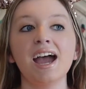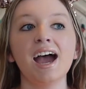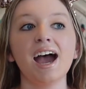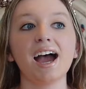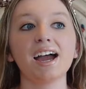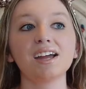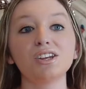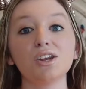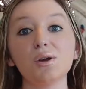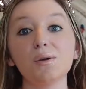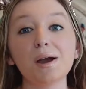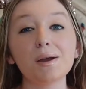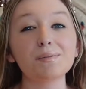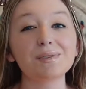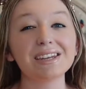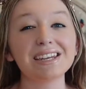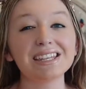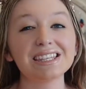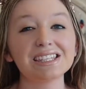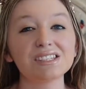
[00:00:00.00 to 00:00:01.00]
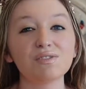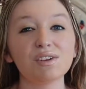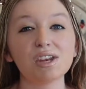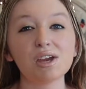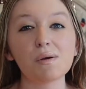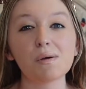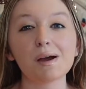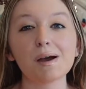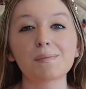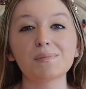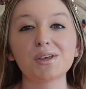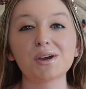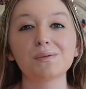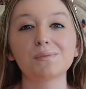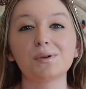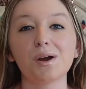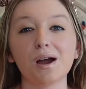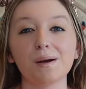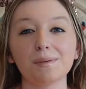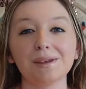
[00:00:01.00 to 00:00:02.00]
I know I'm getting this video up though
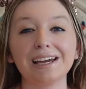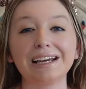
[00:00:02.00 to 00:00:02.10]
probably